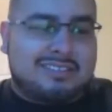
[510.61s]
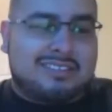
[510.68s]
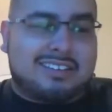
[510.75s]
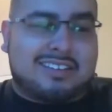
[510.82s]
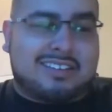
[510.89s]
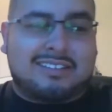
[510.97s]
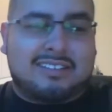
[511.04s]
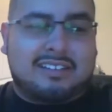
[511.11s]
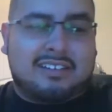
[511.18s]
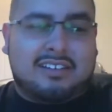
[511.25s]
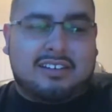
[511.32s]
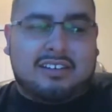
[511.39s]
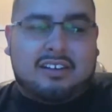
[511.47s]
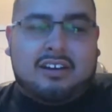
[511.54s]
Yeah.
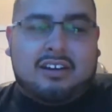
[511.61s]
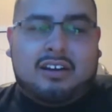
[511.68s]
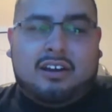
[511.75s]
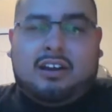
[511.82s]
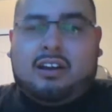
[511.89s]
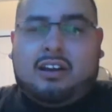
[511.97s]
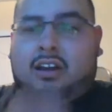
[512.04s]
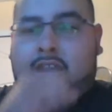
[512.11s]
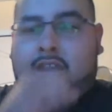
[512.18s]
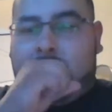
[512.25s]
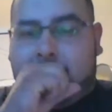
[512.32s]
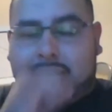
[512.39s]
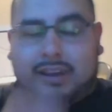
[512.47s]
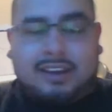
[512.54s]

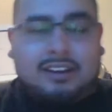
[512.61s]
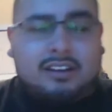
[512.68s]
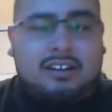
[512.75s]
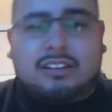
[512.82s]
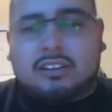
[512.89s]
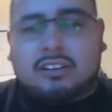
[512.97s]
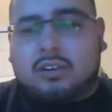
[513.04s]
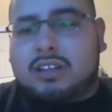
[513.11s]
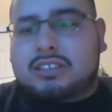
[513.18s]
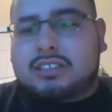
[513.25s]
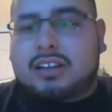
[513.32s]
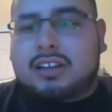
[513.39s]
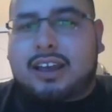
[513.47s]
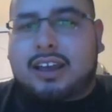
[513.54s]
And another
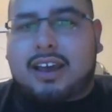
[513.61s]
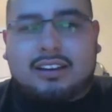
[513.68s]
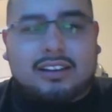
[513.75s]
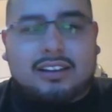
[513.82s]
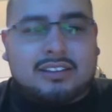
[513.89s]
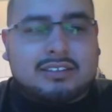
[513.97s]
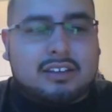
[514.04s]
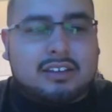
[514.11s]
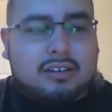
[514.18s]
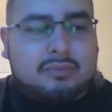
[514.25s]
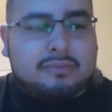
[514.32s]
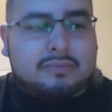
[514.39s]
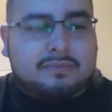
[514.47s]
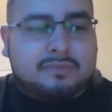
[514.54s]
question I had is,
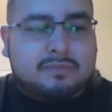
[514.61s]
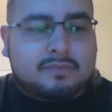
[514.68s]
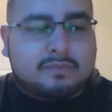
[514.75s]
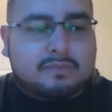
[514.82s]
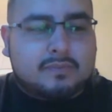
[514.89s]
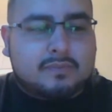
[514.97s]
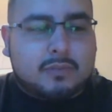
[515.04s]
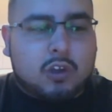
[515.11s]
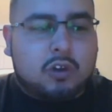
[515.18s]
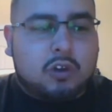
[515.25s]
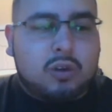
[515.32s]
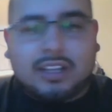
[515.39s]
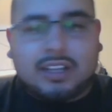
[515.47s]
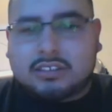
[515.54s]

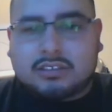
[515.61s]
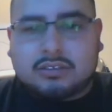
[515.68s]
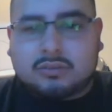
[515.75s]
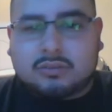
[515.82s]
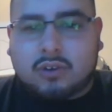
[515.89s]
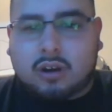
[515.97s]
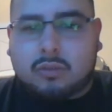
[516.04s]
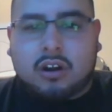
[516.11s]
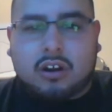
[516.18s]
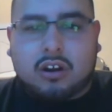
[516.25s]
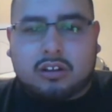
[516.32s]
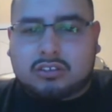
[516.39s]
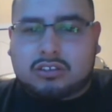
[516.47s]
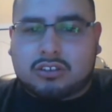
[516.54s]
who is Robert
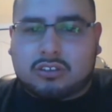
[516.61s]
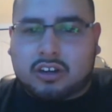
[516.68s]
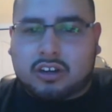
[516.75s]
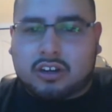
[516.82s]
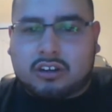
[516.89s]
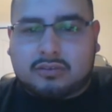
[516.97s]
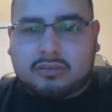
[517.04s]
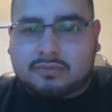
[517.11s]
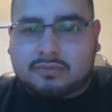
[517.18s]
Hollis Jr.?